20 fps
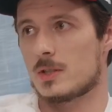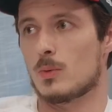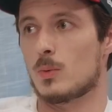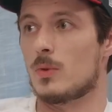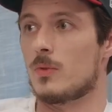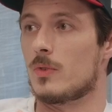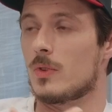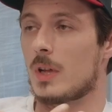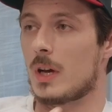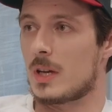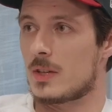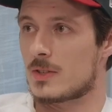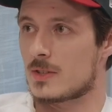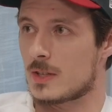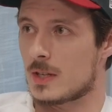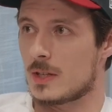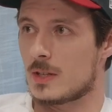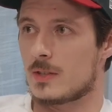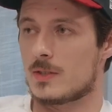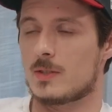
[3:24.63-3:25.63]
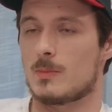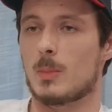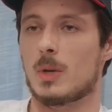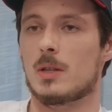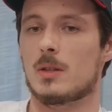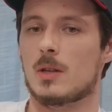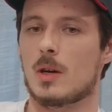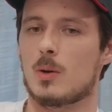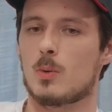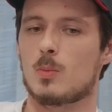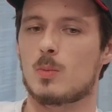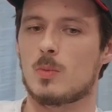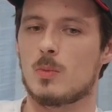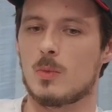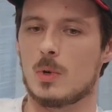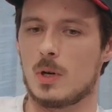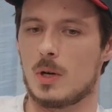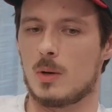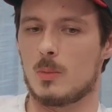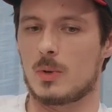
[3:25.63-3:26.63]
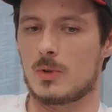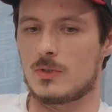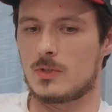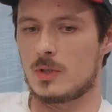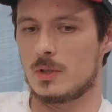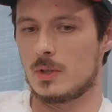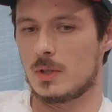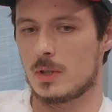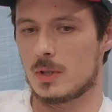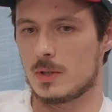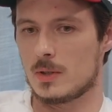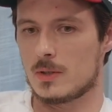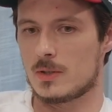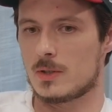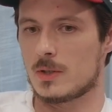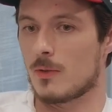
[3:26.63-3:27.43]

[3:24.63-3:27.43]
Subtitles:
with license. But now Brazilian